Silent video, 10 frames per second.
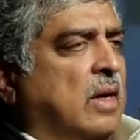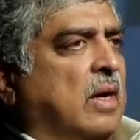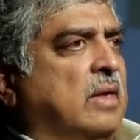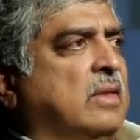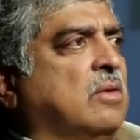
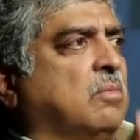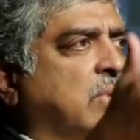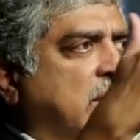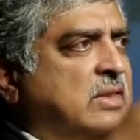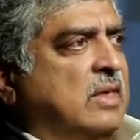And the
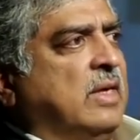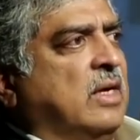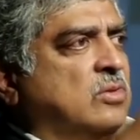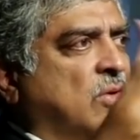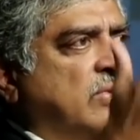
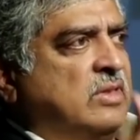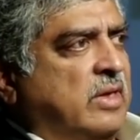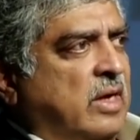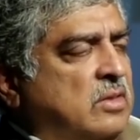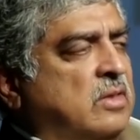complexity and
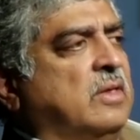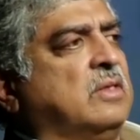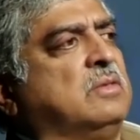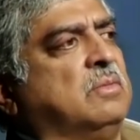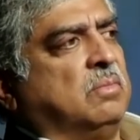sophistication
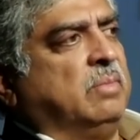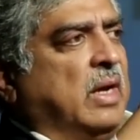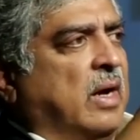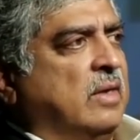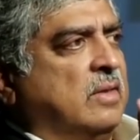is
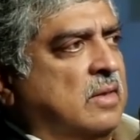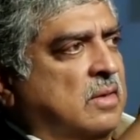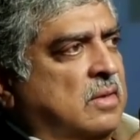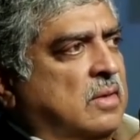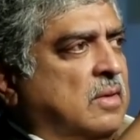behind
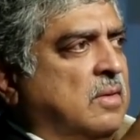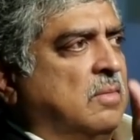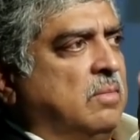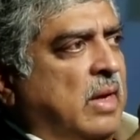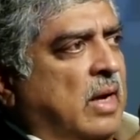the.
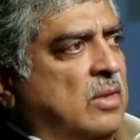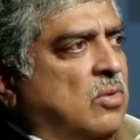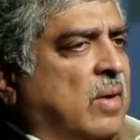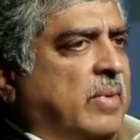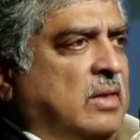
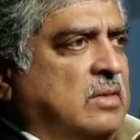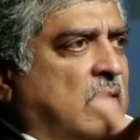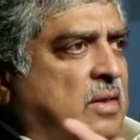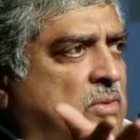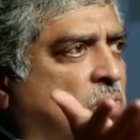I mean, it's
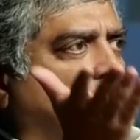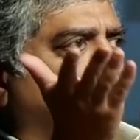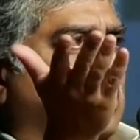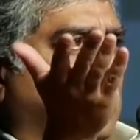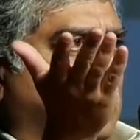like a
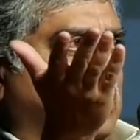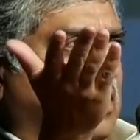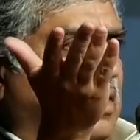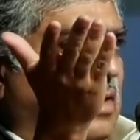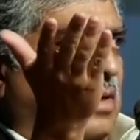Google
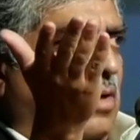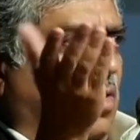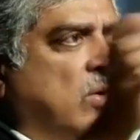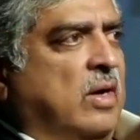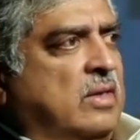search.
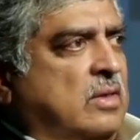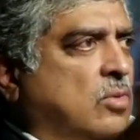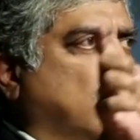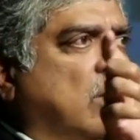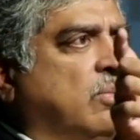All you get is a
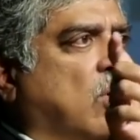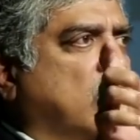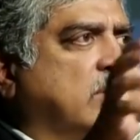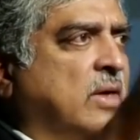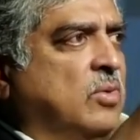Google
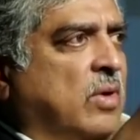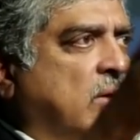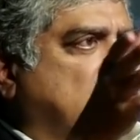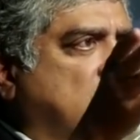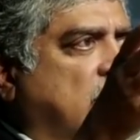box and you
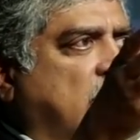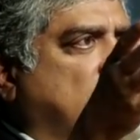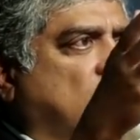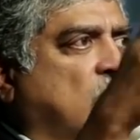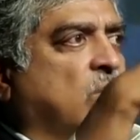enter the thing.
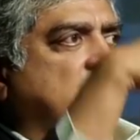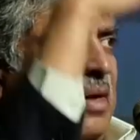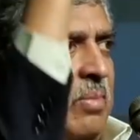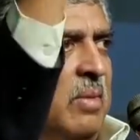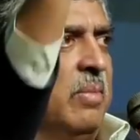You don't know what's
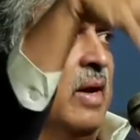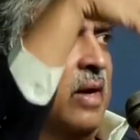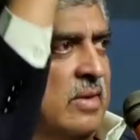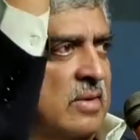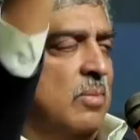happening
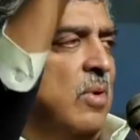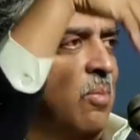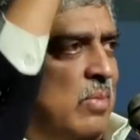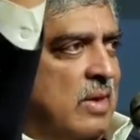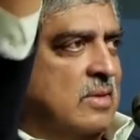behind, some
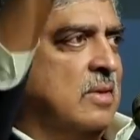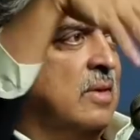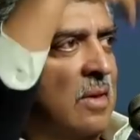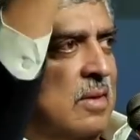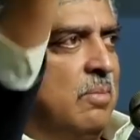complex
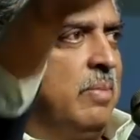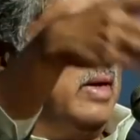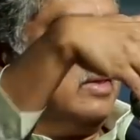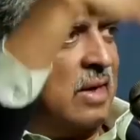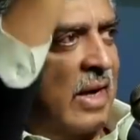
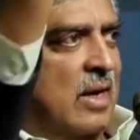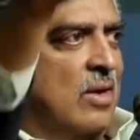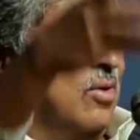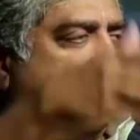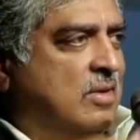page rank
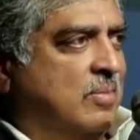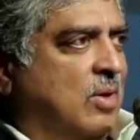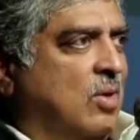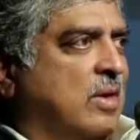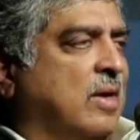algorithm
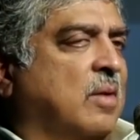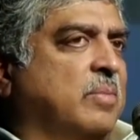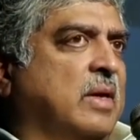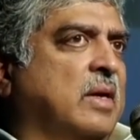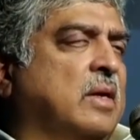and all that
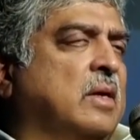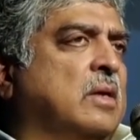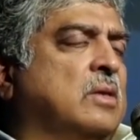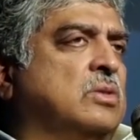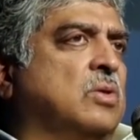happening.
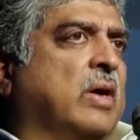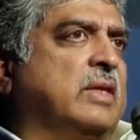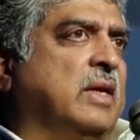So I